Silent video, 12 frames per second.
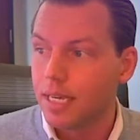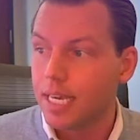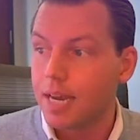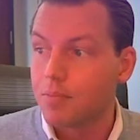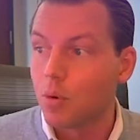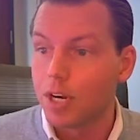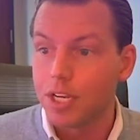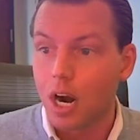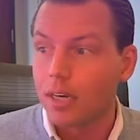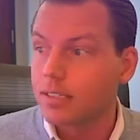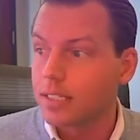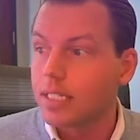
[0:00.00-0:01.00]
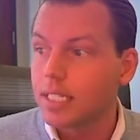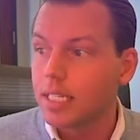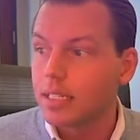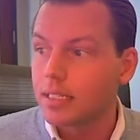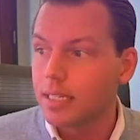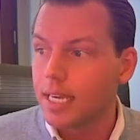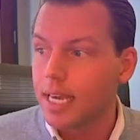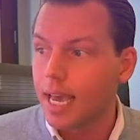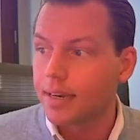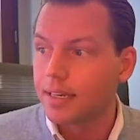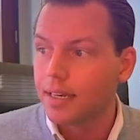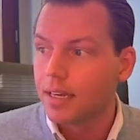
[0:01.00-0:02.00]
He had more yards than Thielen. He
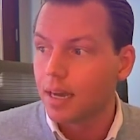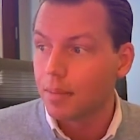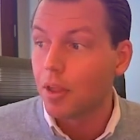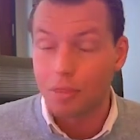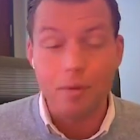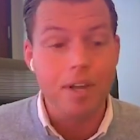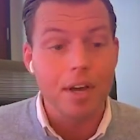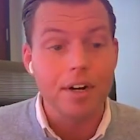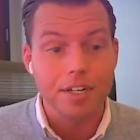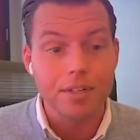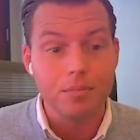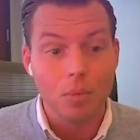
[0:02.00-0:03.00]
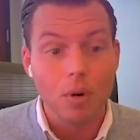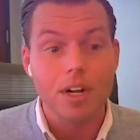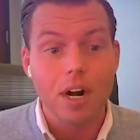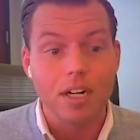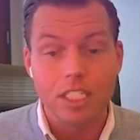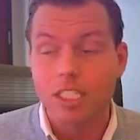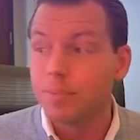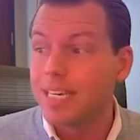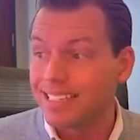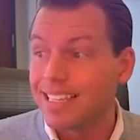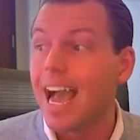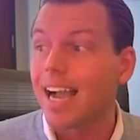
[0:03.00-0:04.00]
had about 300 more yards to be
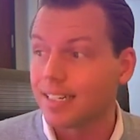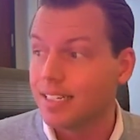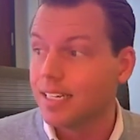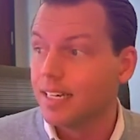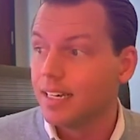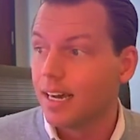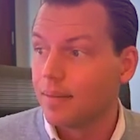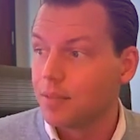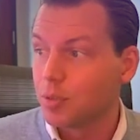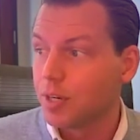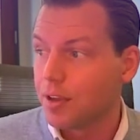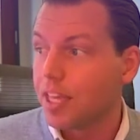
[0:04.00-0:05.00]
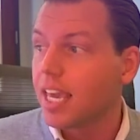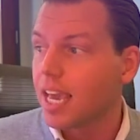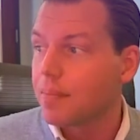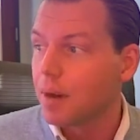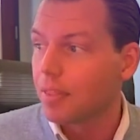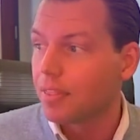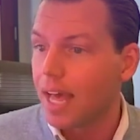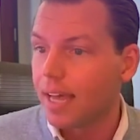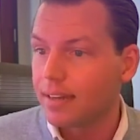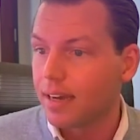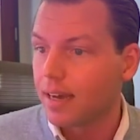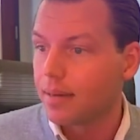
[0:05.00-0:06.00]
exact. So when you're thinking about
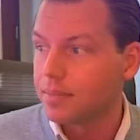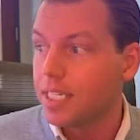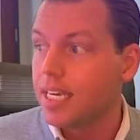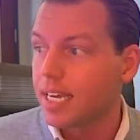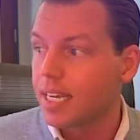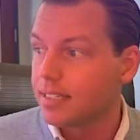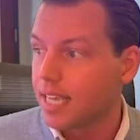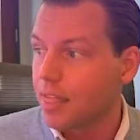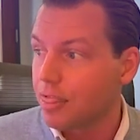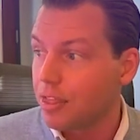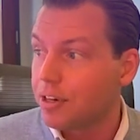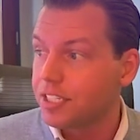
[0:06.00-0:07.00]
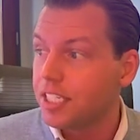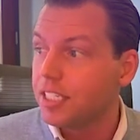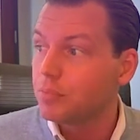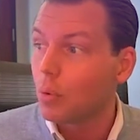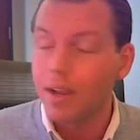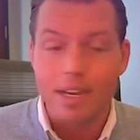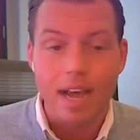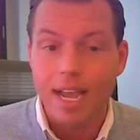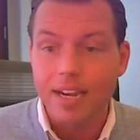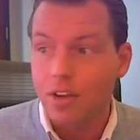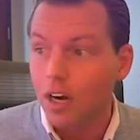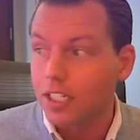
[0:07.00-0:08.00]
that, T. Higgins had
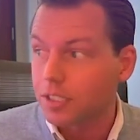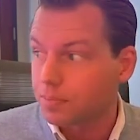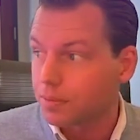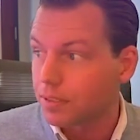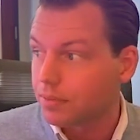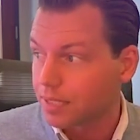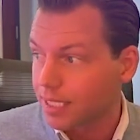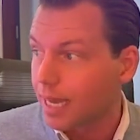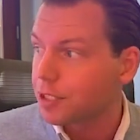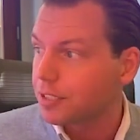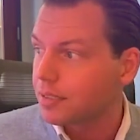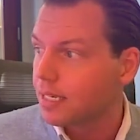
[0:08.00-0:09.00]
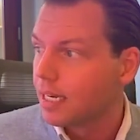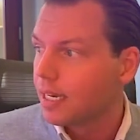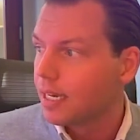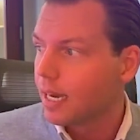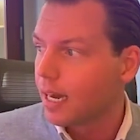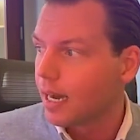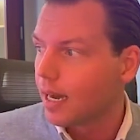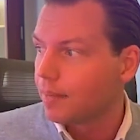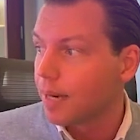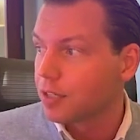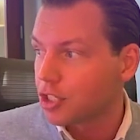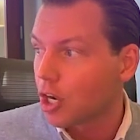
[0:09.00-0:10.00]
13.9 yards per reception
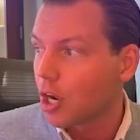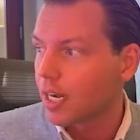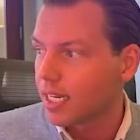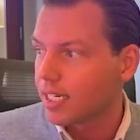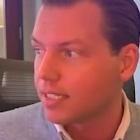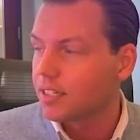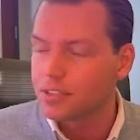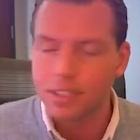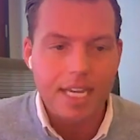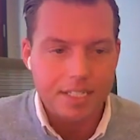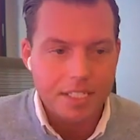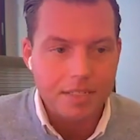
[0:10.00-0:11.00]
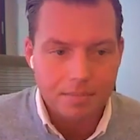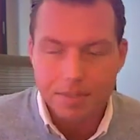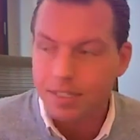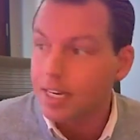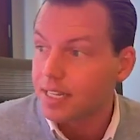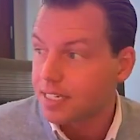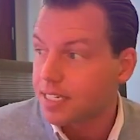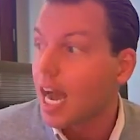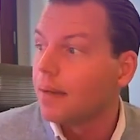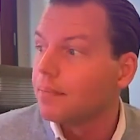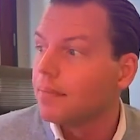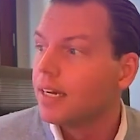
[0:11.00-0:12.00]
and was targeted essentially 18% of the
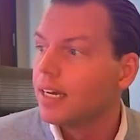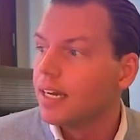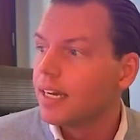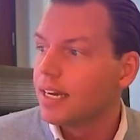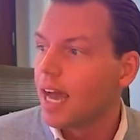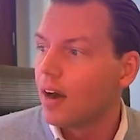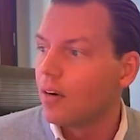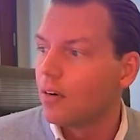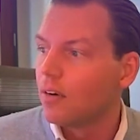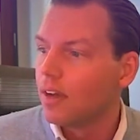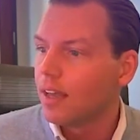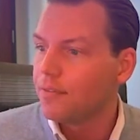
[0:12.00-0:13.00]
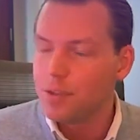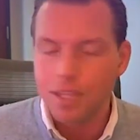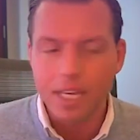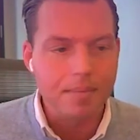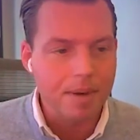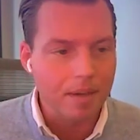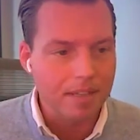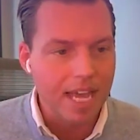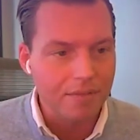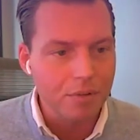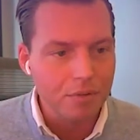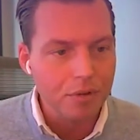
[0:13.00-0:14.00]
time. Now, if you think about that,
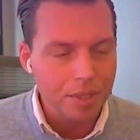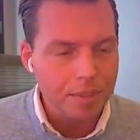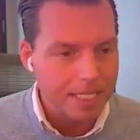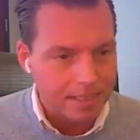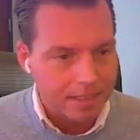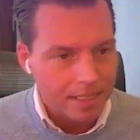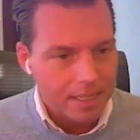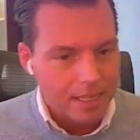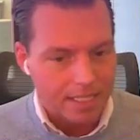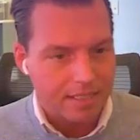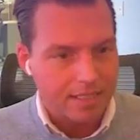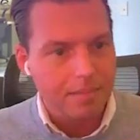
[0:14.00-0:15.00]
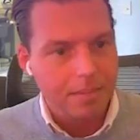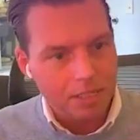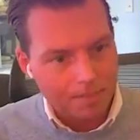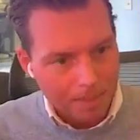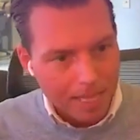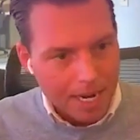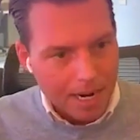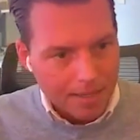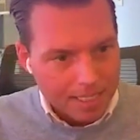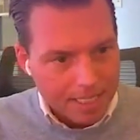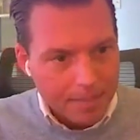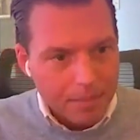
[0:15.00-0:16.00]
if you view them as a similar player
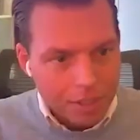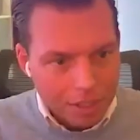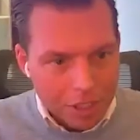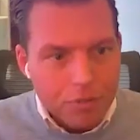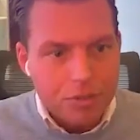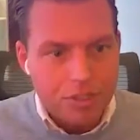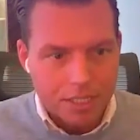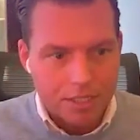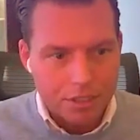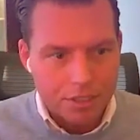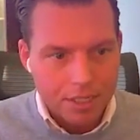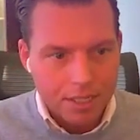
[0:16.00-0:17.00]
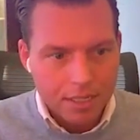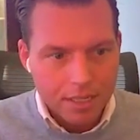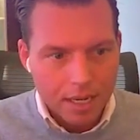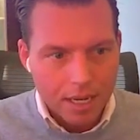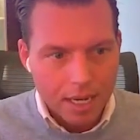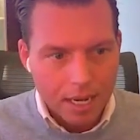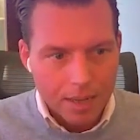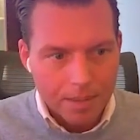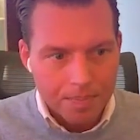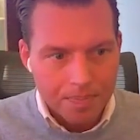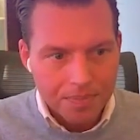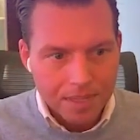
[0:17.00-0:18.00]
and similar usage,
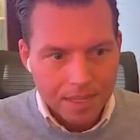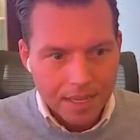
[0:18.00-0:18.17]
similar